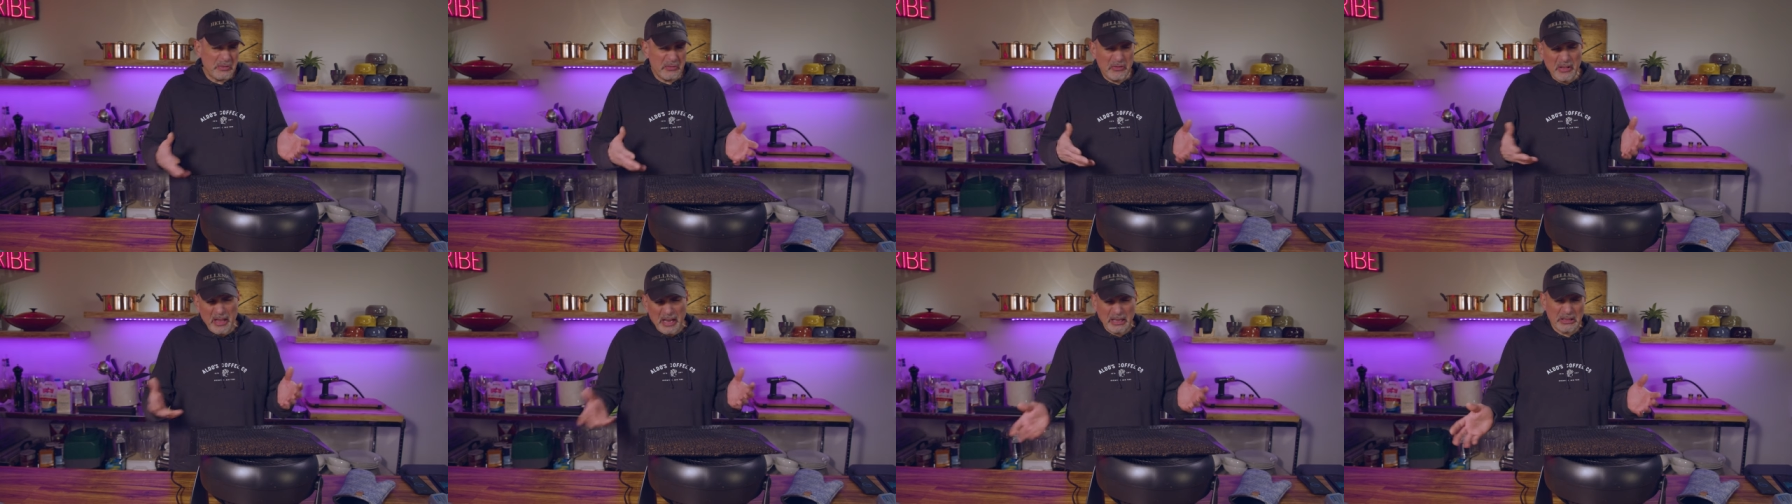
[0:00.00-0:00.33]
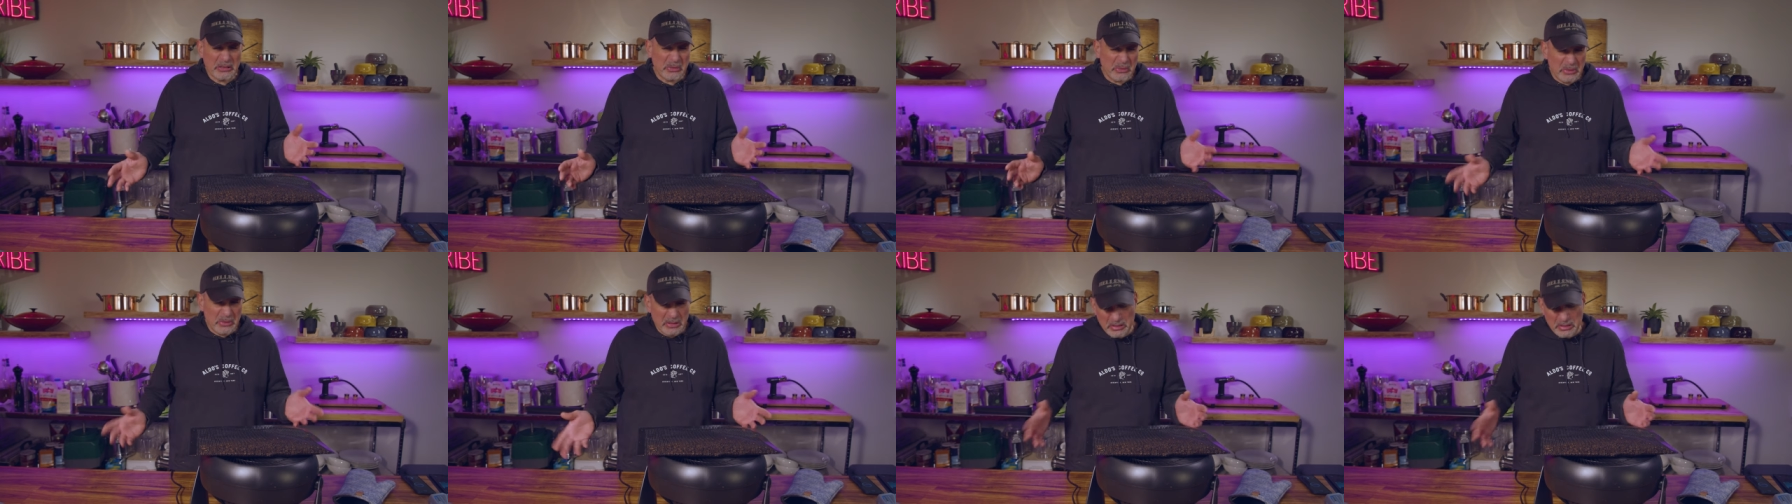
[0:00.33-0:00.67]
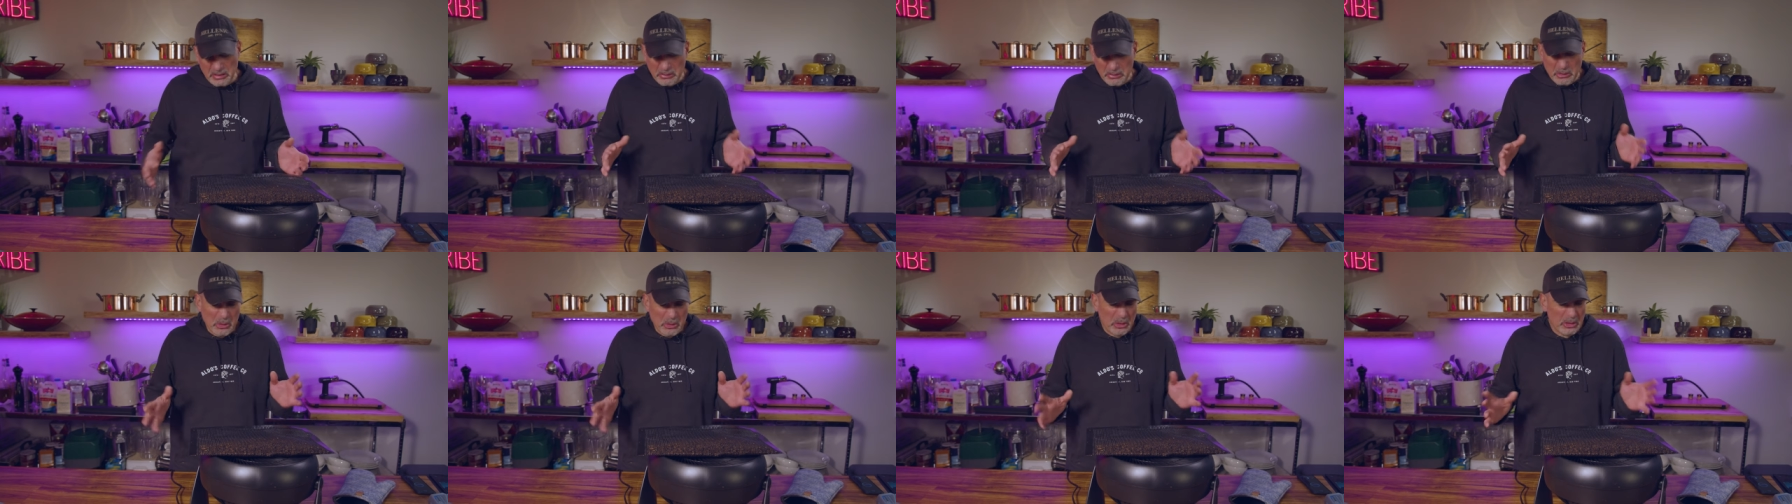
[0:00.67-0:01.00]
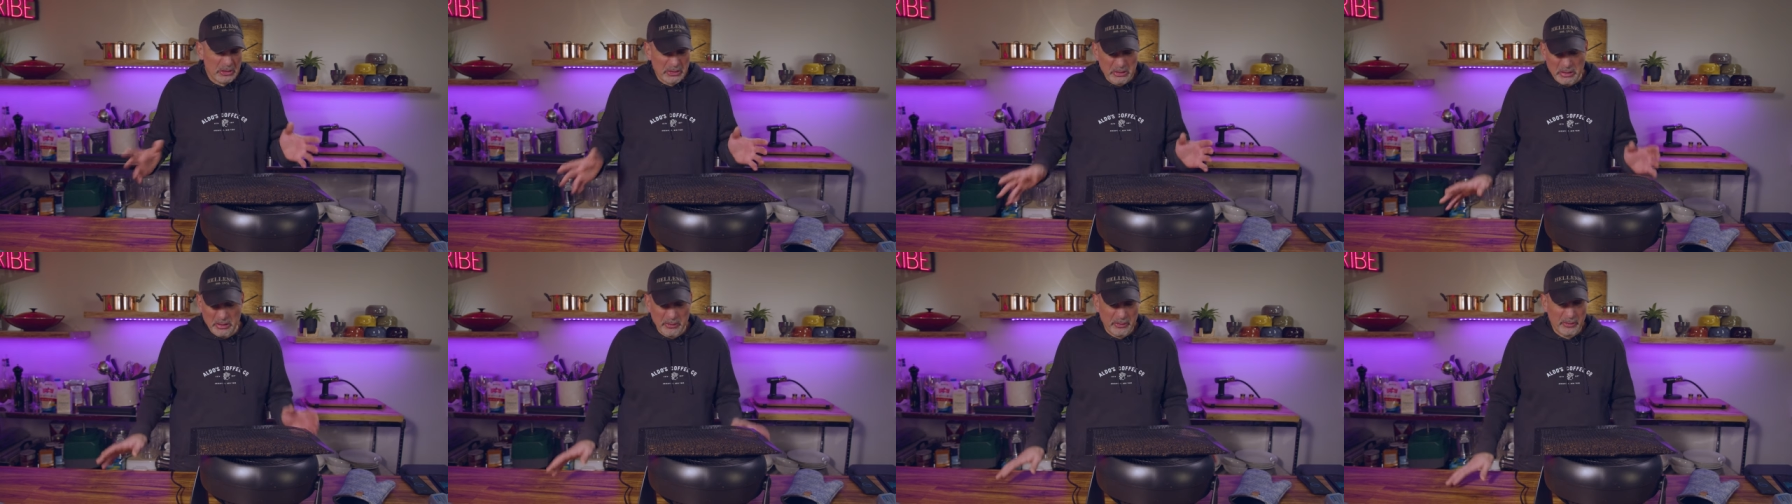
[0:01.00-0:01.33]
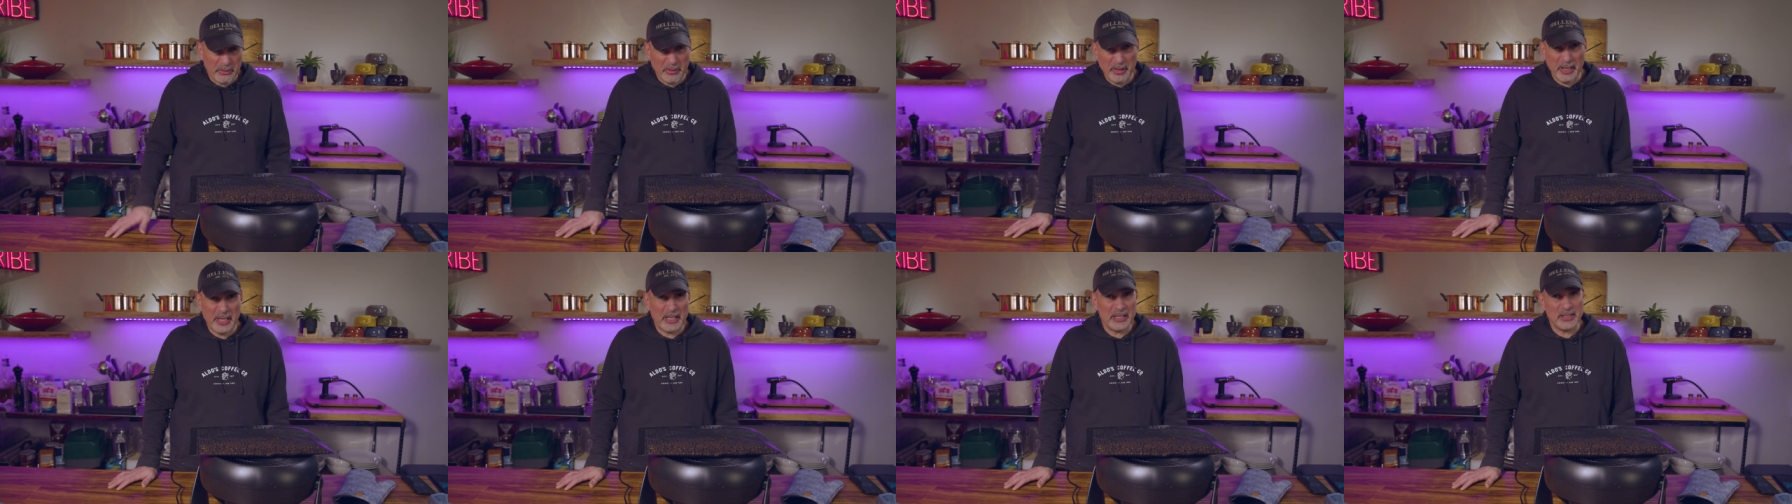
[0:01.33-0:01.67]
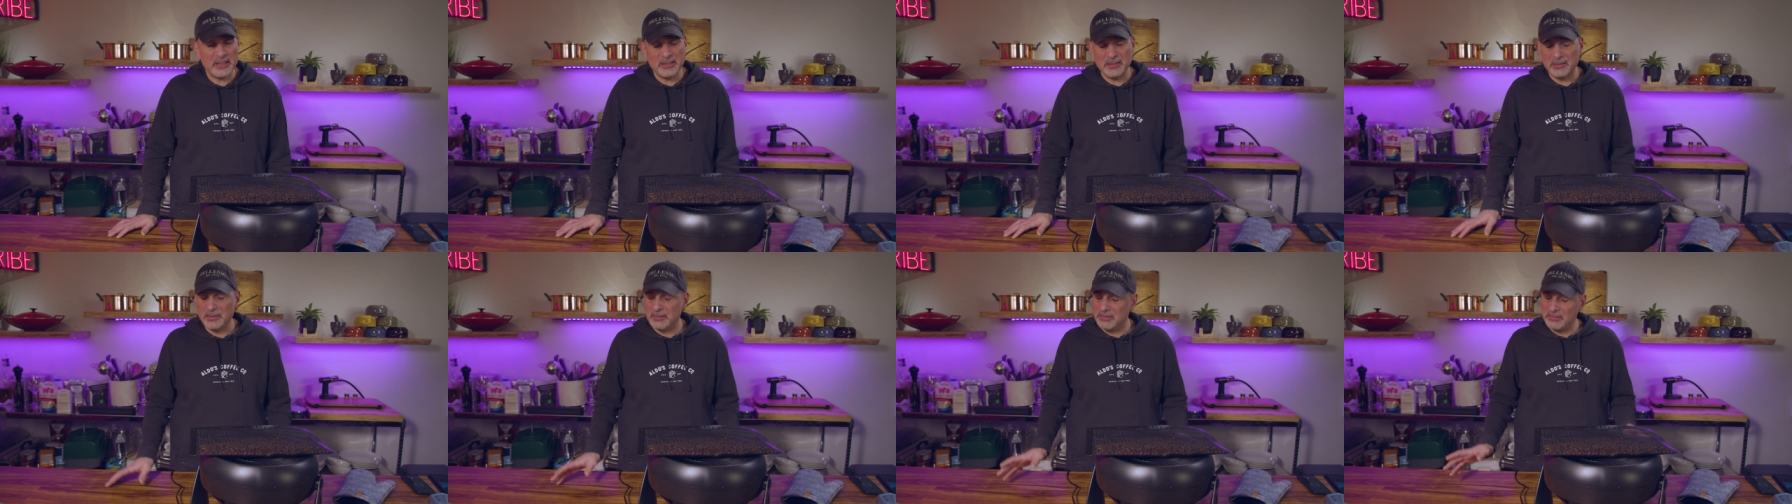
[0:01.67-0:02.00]
your factor in the cost of the
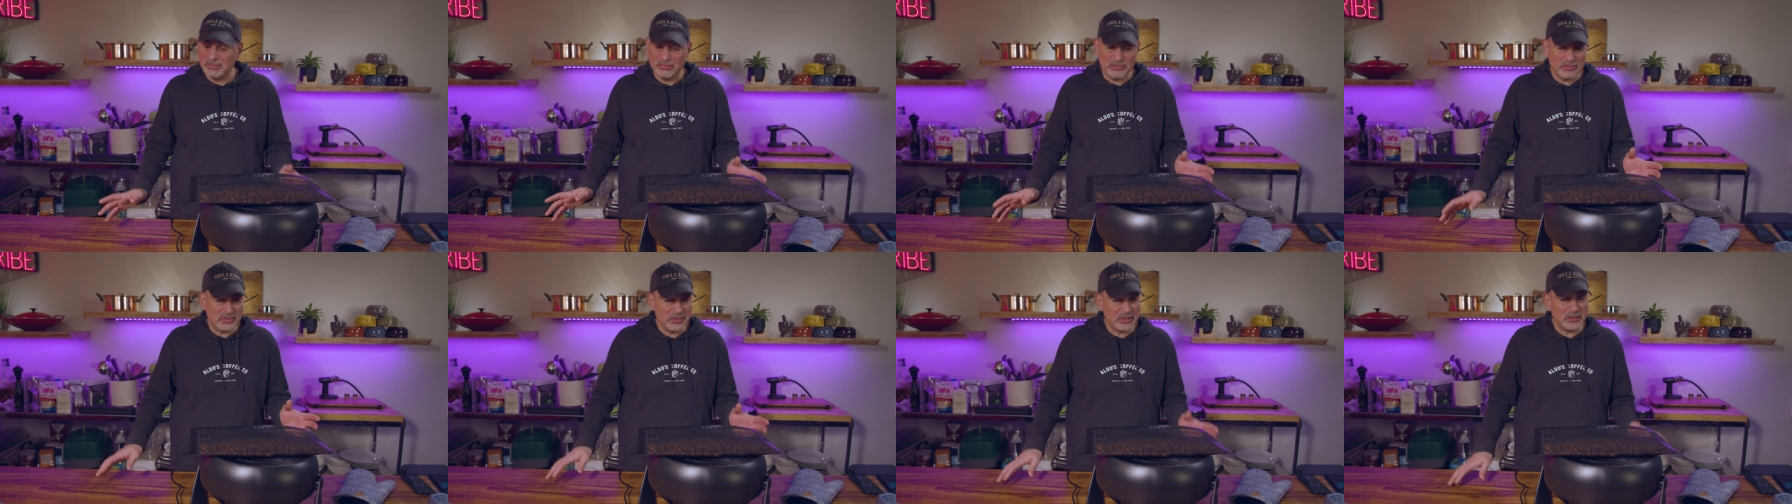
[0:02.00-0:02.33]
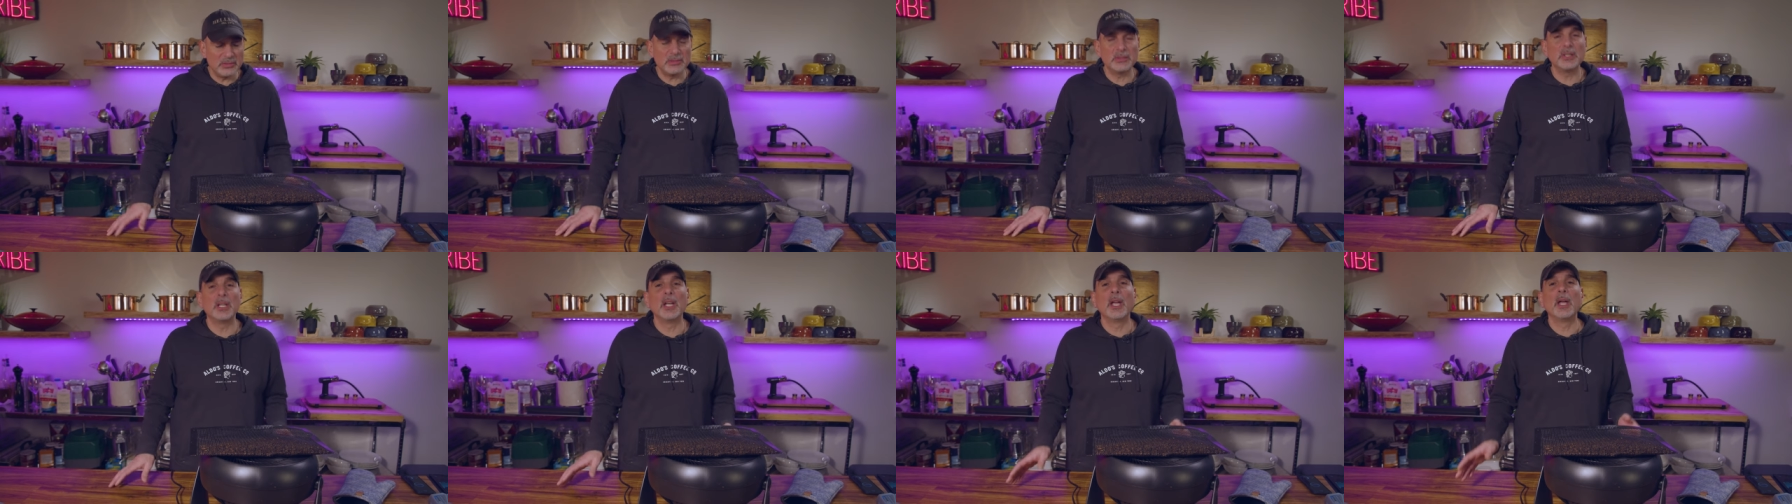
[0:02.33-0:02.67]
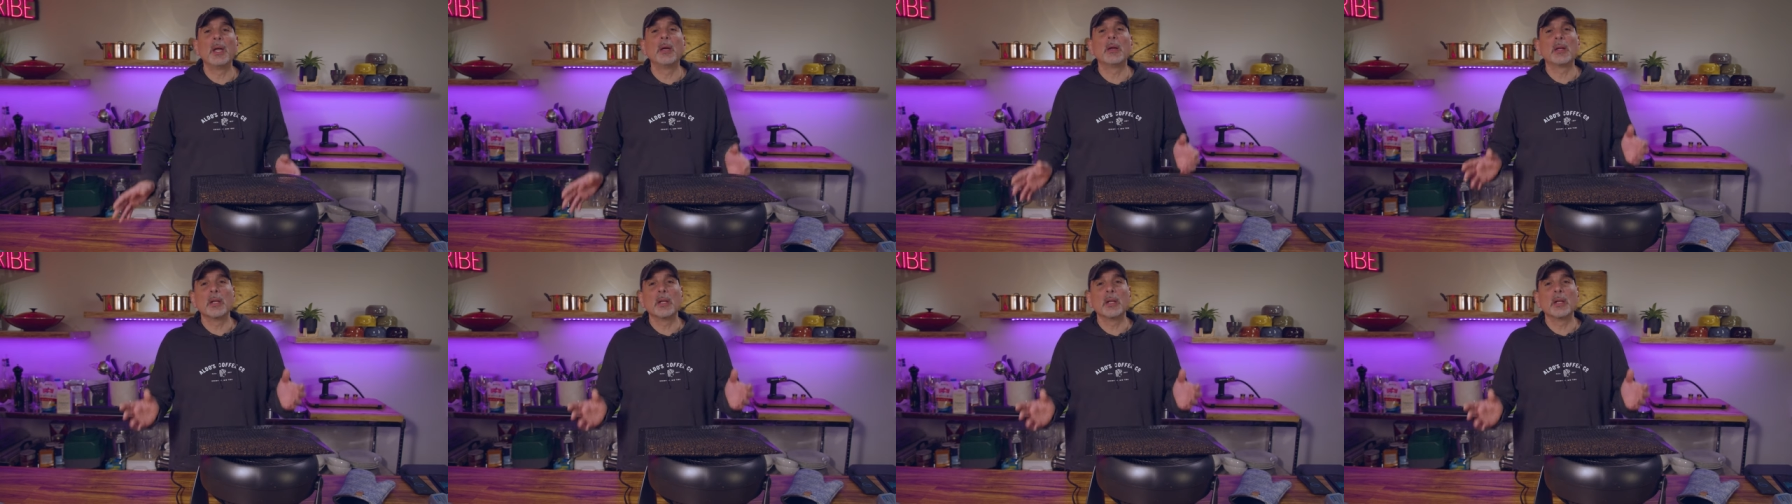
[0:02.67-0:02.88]
fan.